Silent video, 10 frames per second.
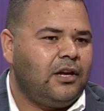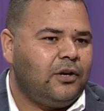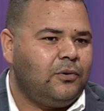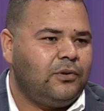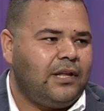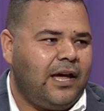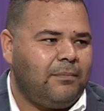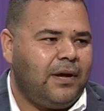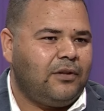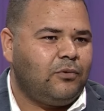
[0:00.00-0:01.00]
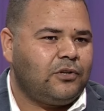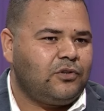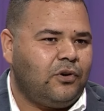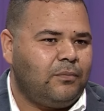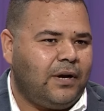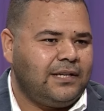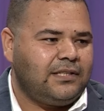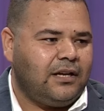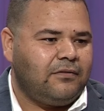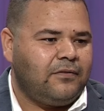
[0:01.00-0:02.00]
good and bad works on
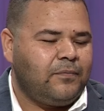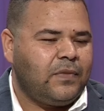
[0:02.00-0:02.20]
myself.